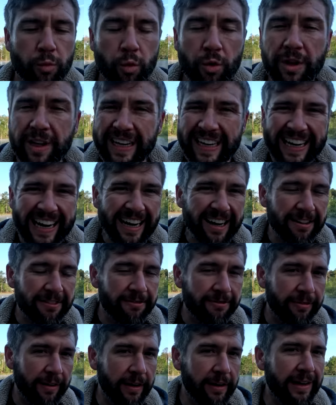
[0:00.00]
We're looking at a
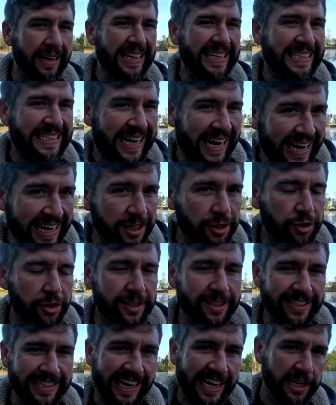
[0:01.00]
very
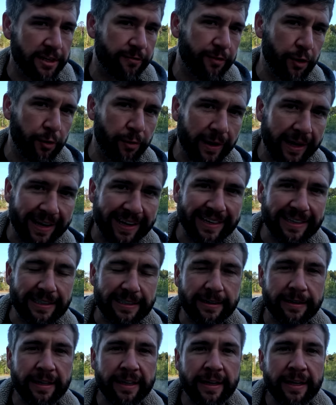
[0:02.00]
dangerous next few
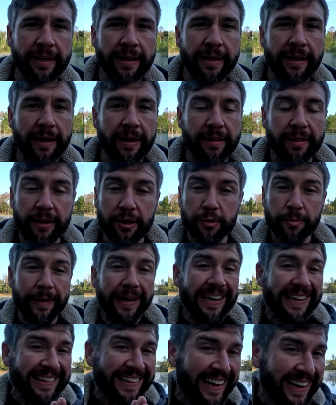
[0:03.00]
days. There's
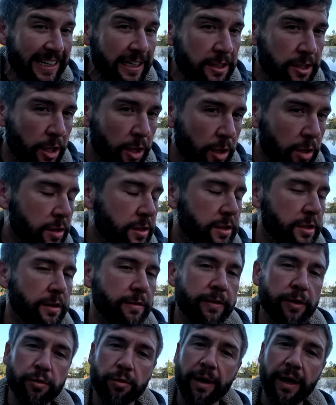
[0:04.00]
been a lot of talks
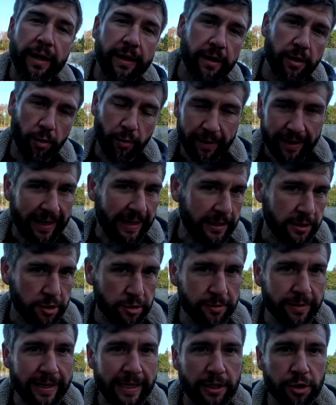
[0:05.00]
of Iran going
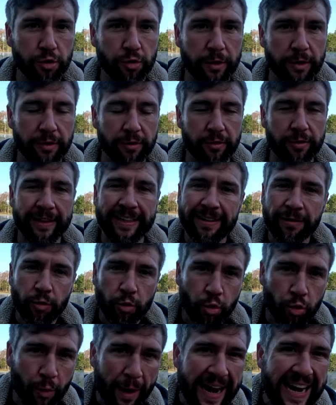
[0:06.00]
into Israel,
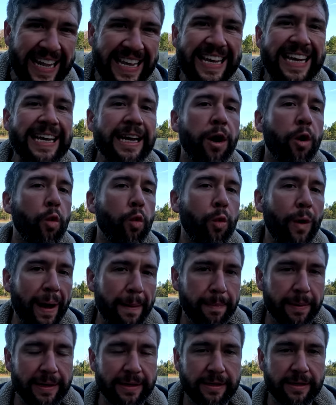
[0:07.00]
readying
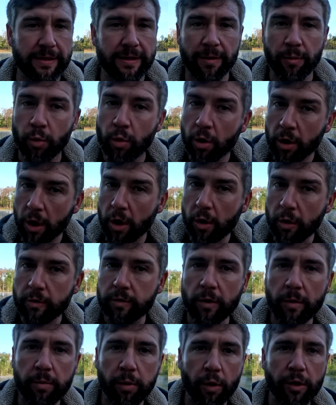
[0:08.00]
weapons, and we'll go
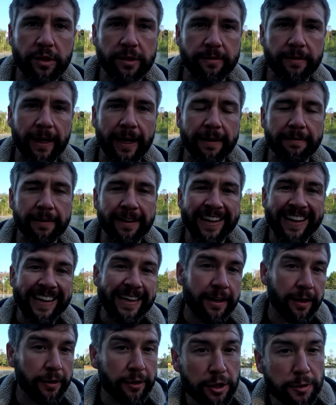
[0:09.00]
over reports of that.
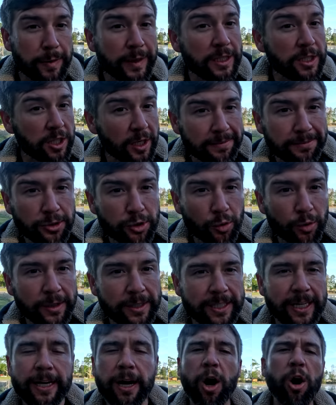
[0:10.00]
Now, there's been some
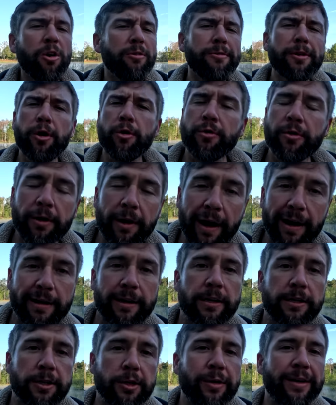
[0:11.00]
stories saying, oh, no, they're not
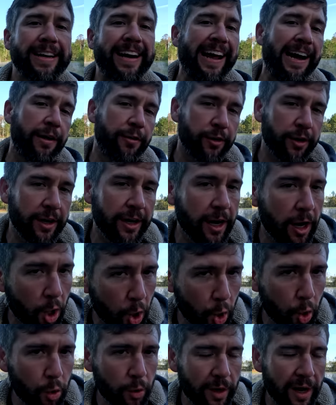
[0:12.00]
going to do it now. They're going to
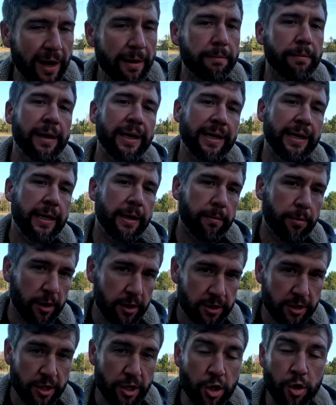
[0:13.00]
hold up
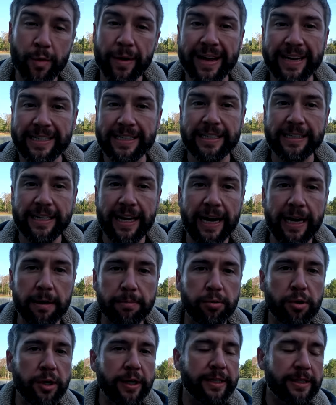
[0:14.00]
because the U.S. has kind
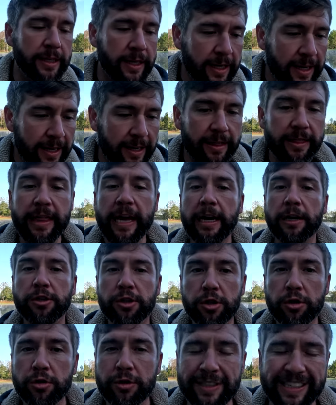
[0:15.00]
of put their
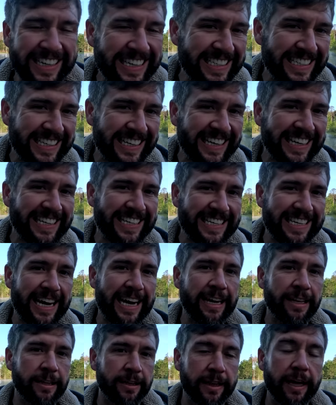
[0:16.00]
two cents in
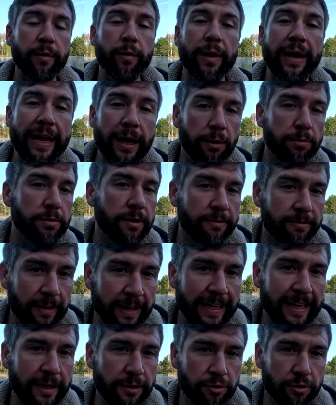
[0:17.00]
saying that they would help
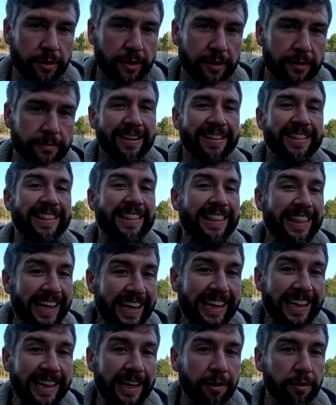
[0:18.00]
defend Israel.
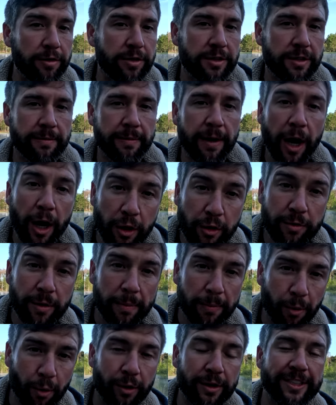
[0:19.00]
Then there was some other
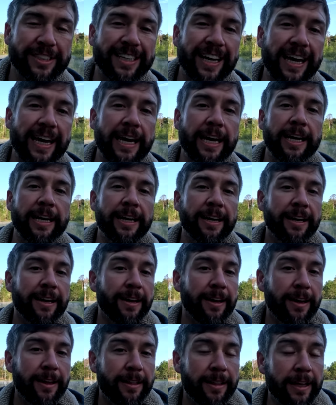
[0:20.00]
reports saying
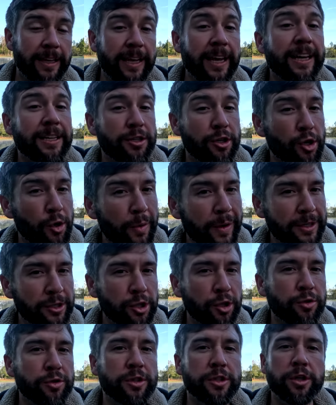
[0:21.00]
that, yes,
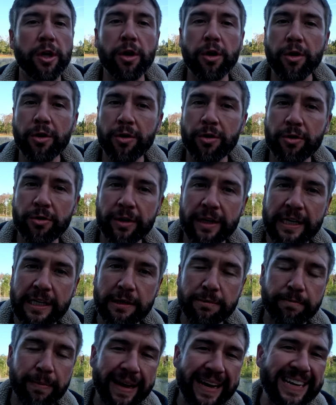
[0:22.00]
U.S. uses all
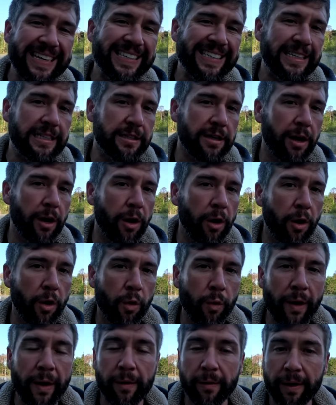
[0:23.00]
these bases
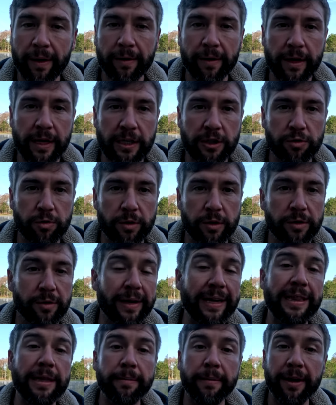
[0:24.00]
all the way around Israel
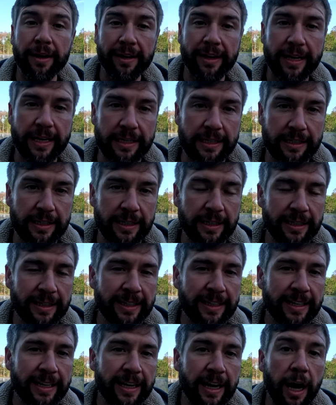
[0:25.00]
in the Middle East,
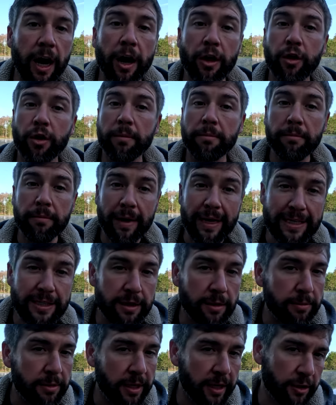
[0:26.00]
other
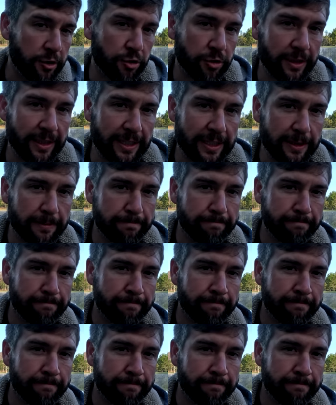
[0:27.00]
Muslim countries,